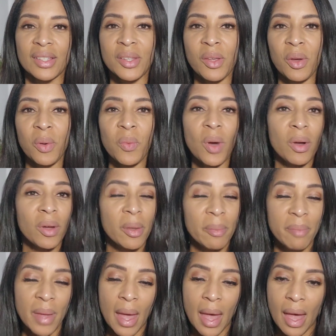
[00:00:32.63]
So
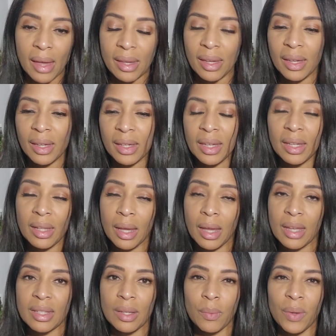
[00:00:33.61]
welcome back. Again,
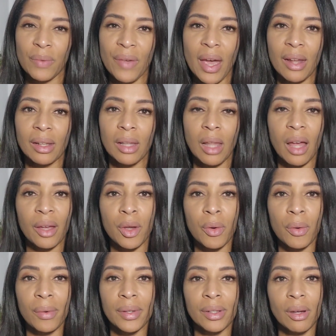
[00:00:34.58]
like I said, we've had a lot
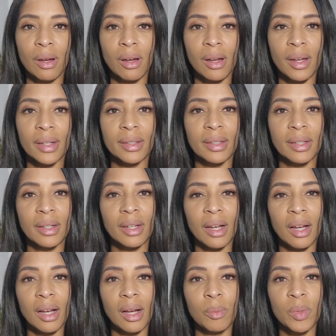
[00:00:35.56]
going on.
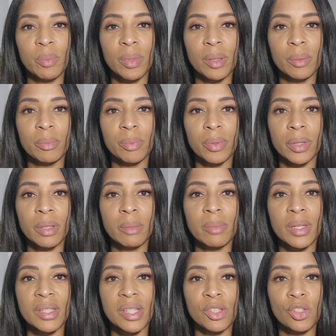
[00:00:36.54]
We've been pretty
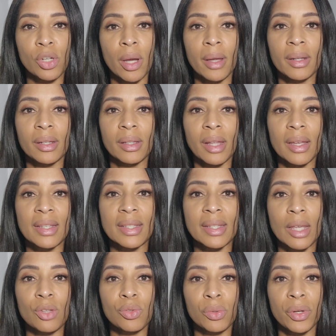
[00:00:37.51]
busy trying to like
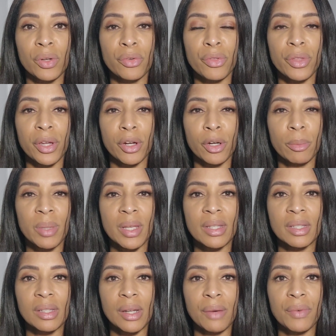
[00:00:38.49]
schedule her
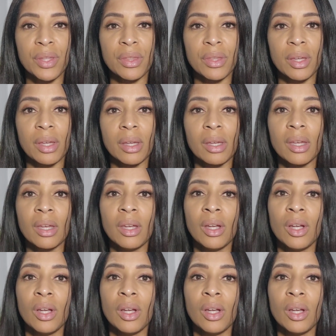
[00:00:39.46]
therapies and everything.